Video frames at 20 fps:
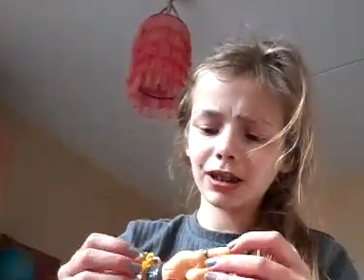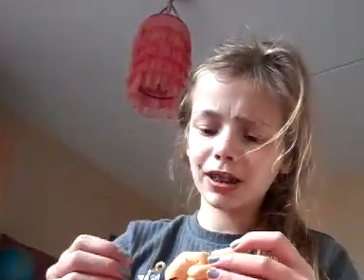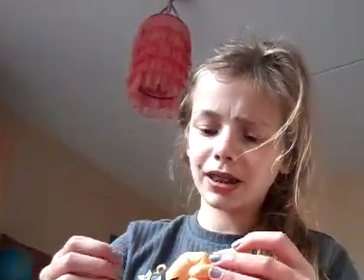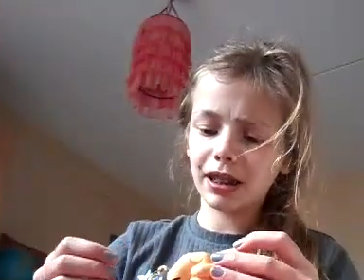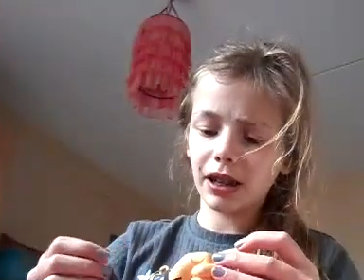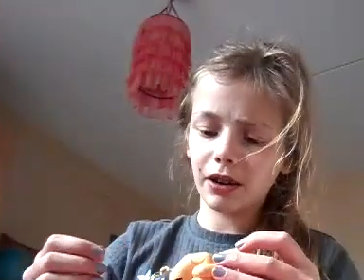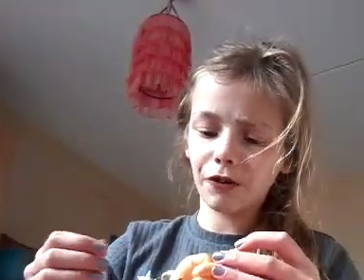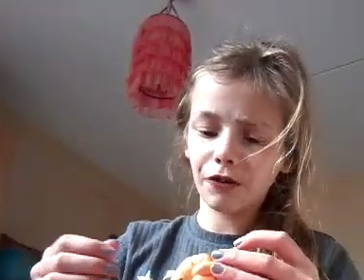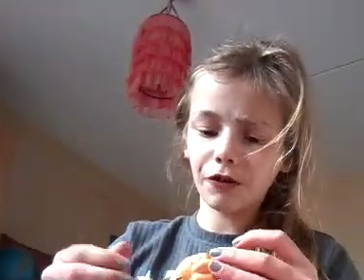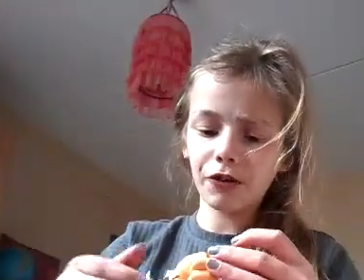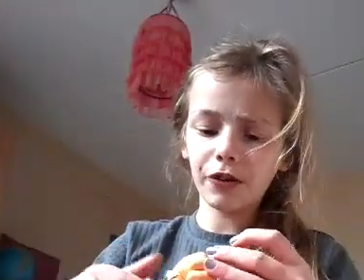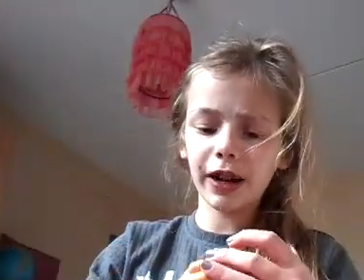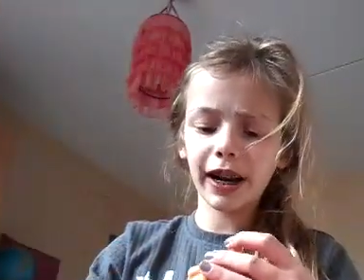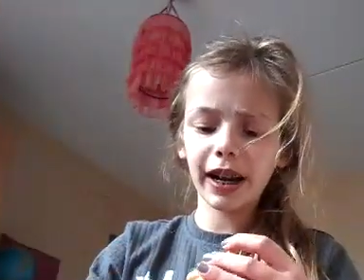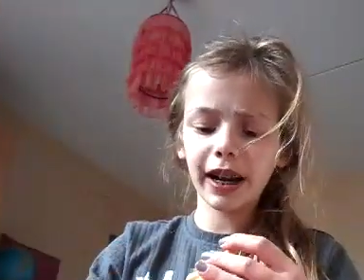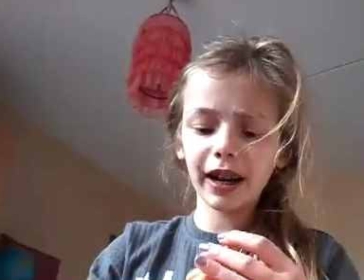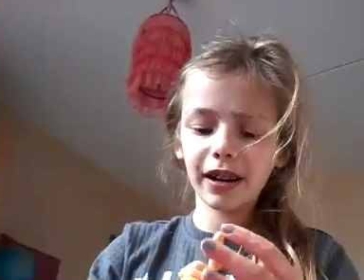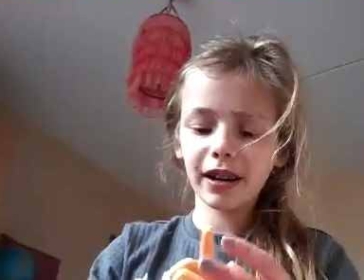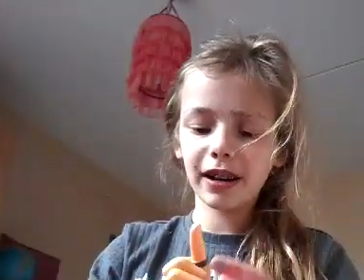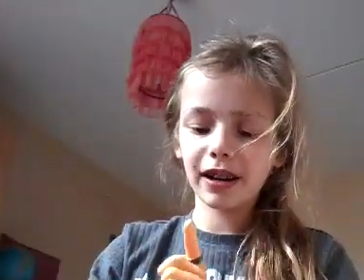The
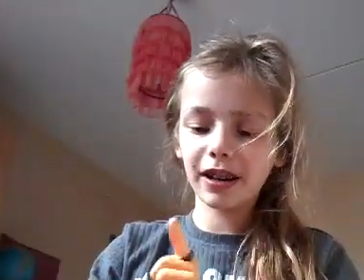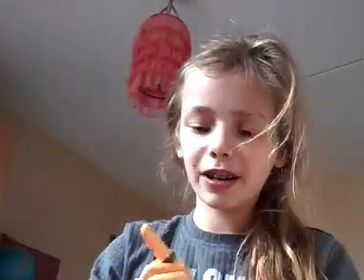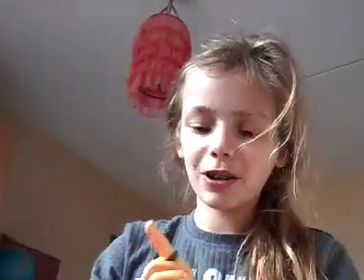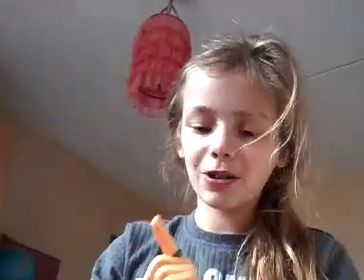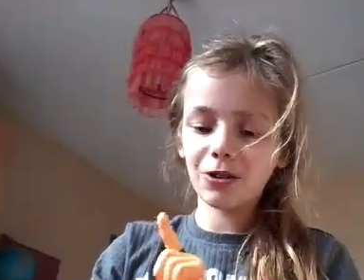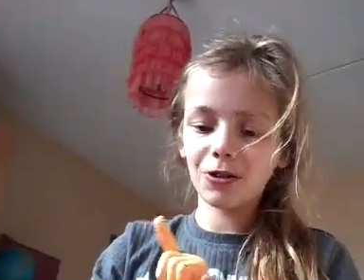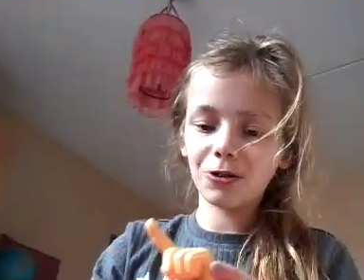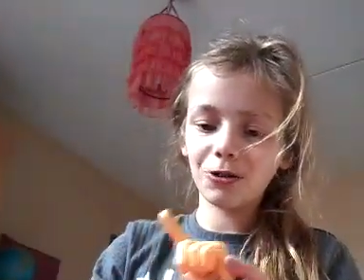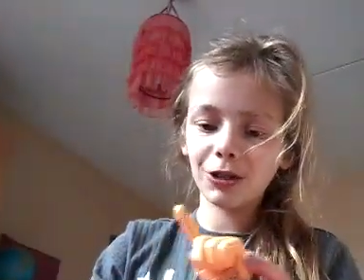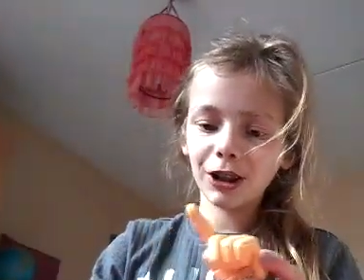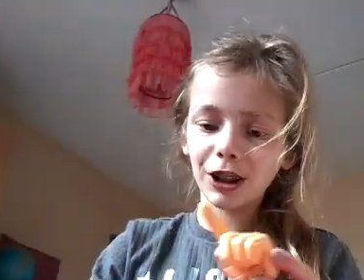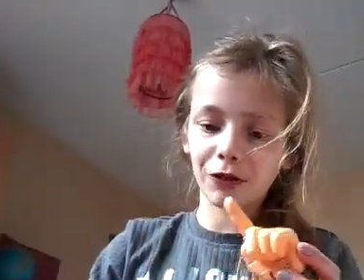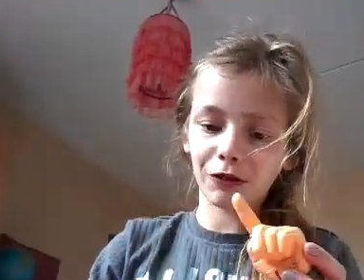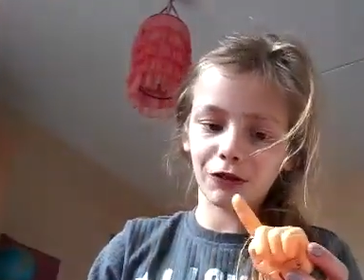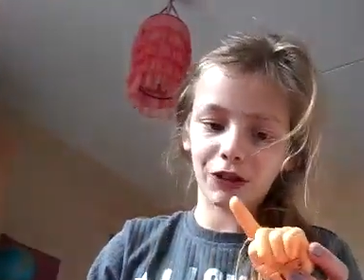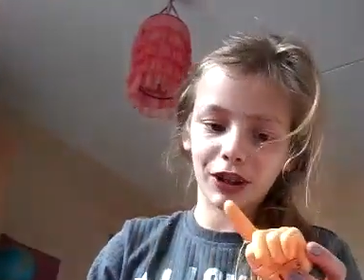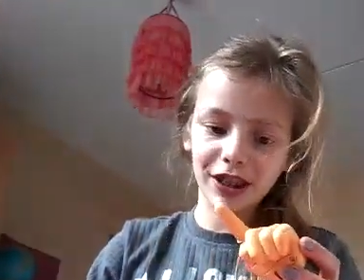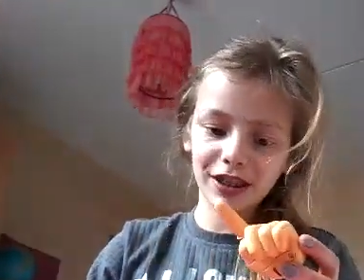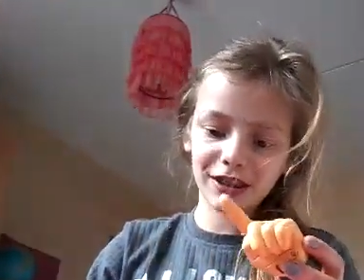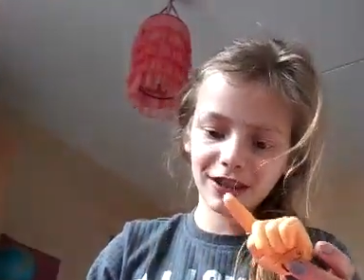frick? What the
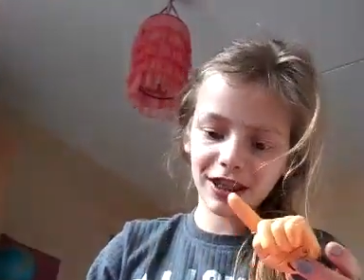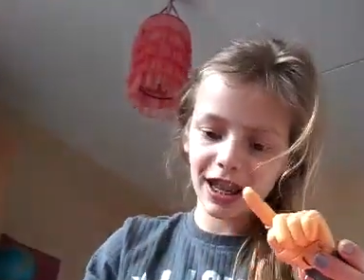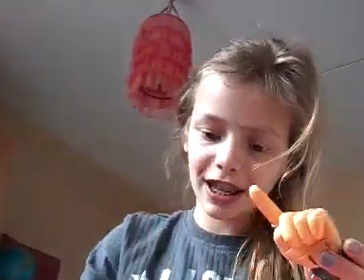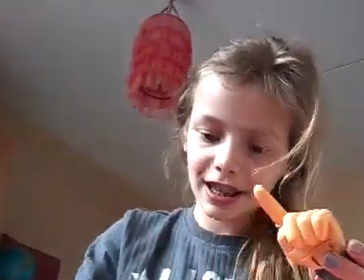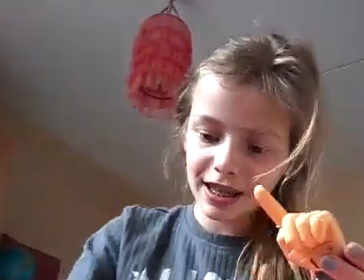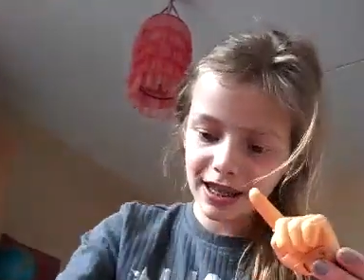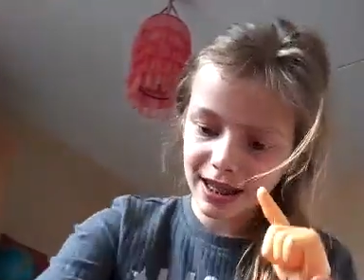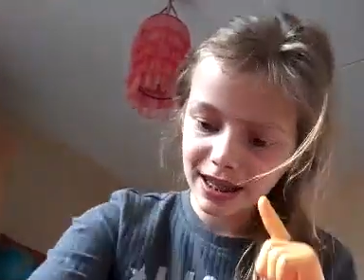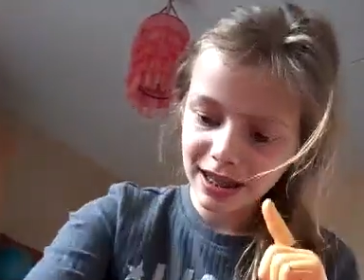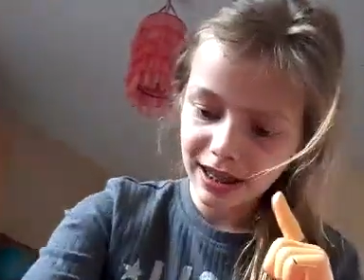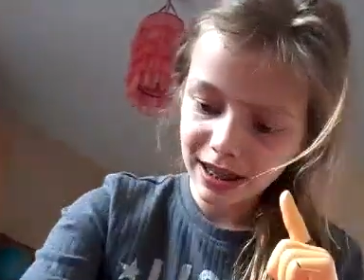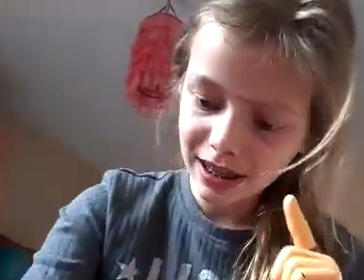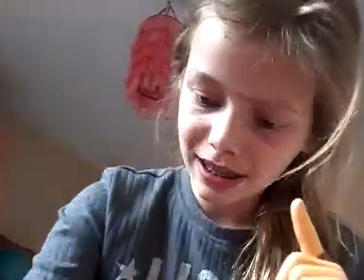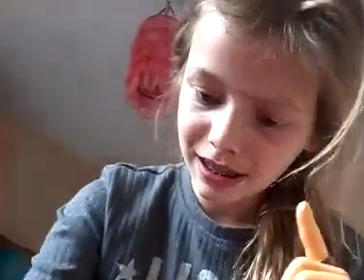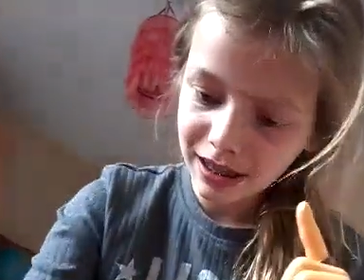frick is this?